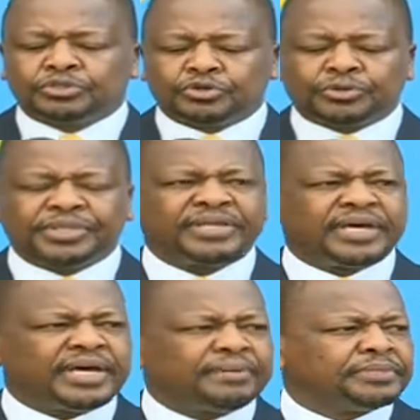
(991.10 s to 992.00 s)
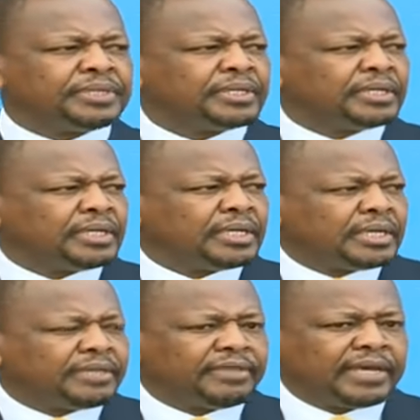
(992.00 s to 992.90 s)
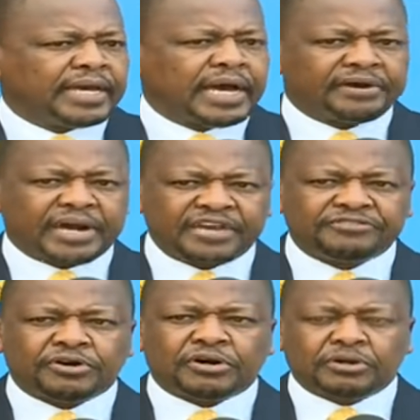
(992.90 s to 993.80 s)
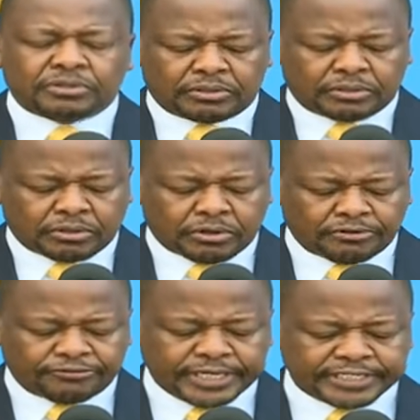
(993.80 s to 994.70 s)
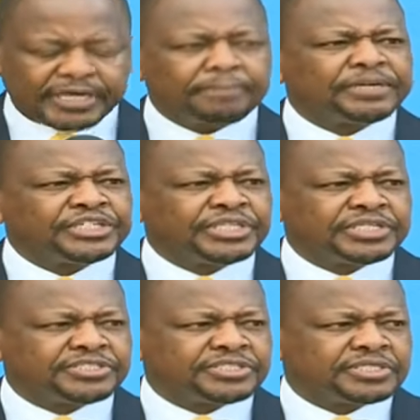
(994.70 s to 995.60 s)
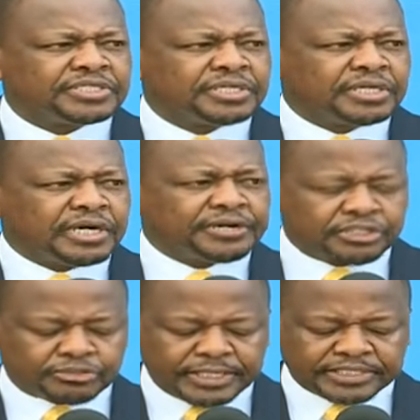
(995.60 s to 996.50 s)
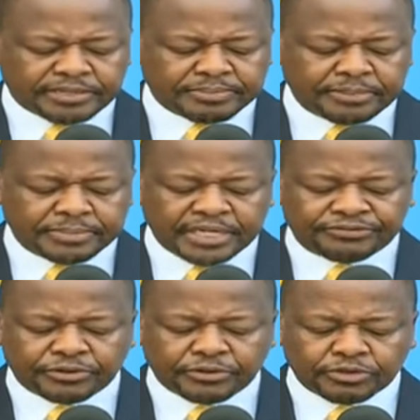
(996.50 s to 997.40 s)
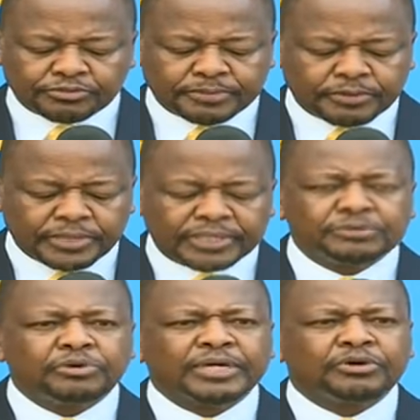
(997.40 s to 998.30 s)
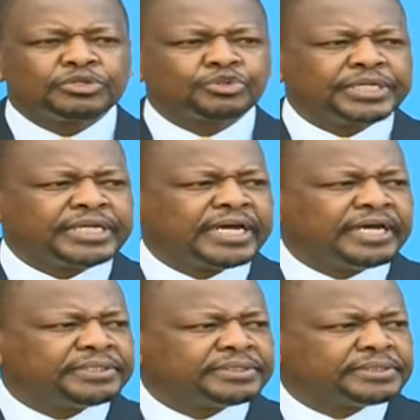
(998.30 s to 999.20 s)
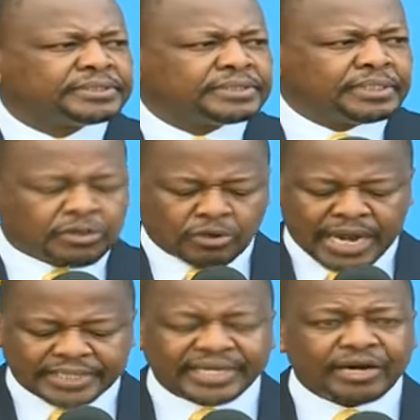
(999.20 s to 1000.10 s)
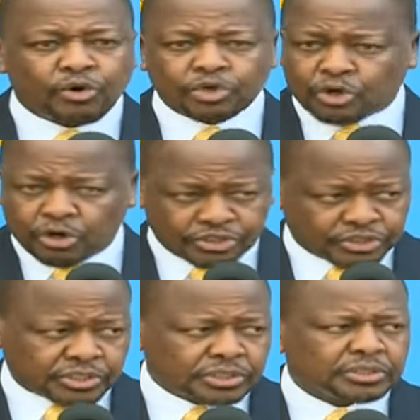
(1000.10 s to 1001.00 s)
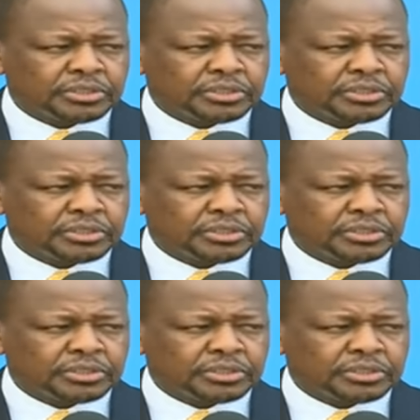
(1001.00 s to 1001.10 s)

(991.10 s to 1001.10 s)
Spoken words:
do with the arrival of some patients. Arrangements have been made for those people who had gone to India at their own costs.